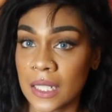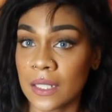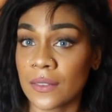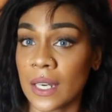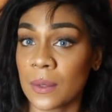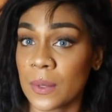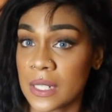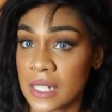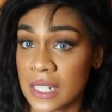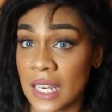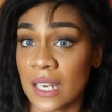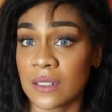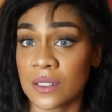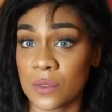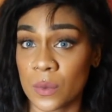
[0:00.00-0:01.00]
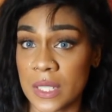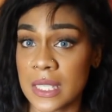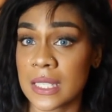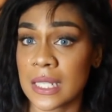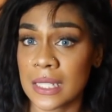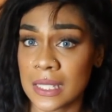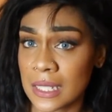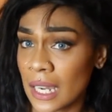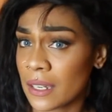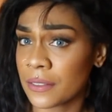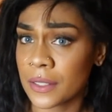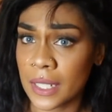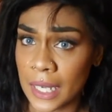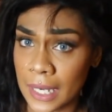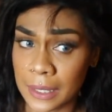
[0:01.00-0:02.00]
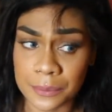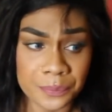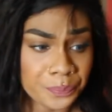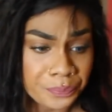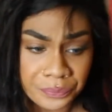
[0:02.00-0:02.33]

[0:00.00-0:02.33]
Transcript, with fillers: If I went down to 160, I feel like